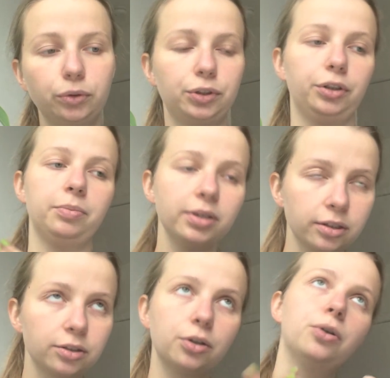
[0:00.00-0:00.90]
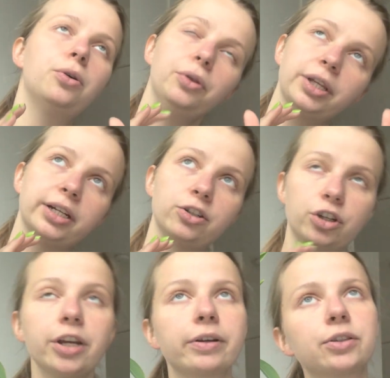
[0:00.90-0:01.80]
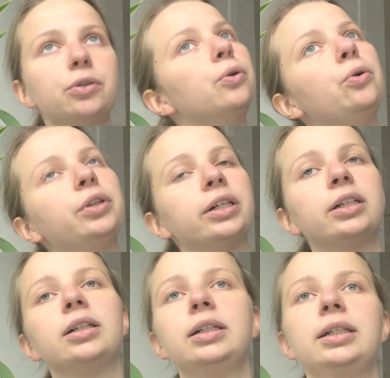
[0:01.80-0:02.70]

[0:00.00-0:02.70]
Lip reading: so the business school, the engineering school, the